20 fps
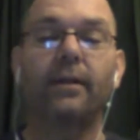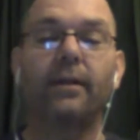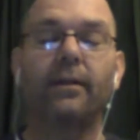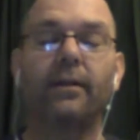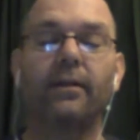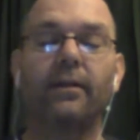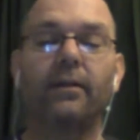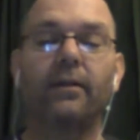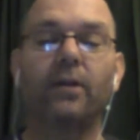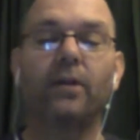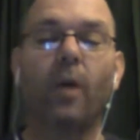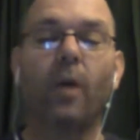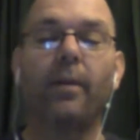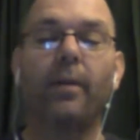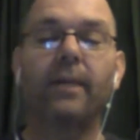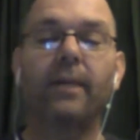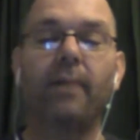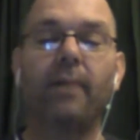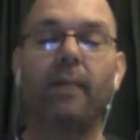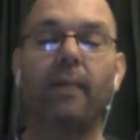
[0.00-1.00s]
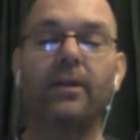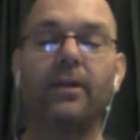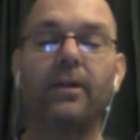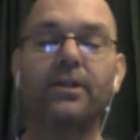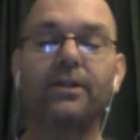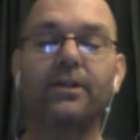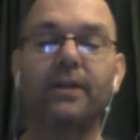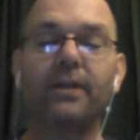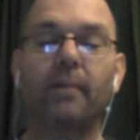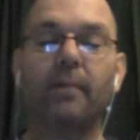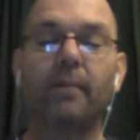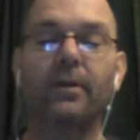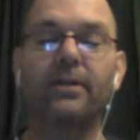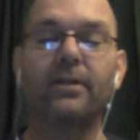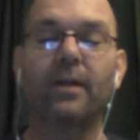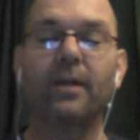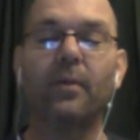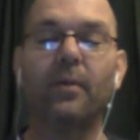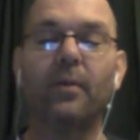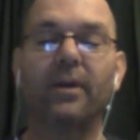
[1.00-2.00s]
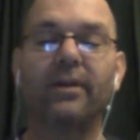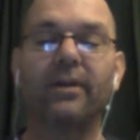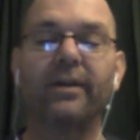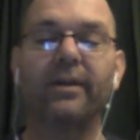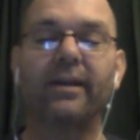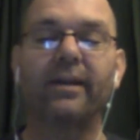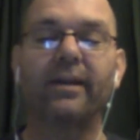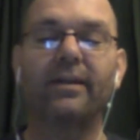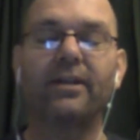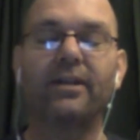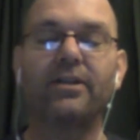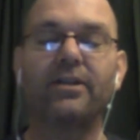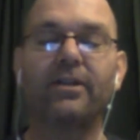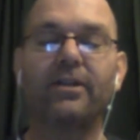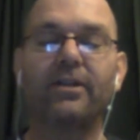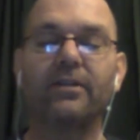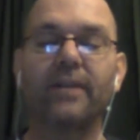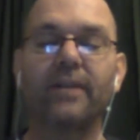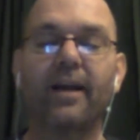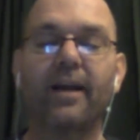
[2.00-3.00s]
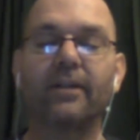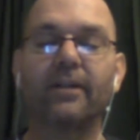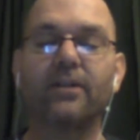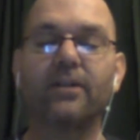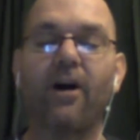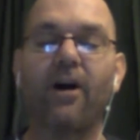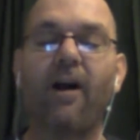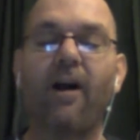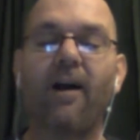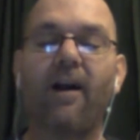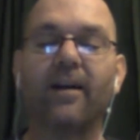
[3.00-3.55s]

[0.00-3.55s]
nobody publishes numbers on what the digital sales are.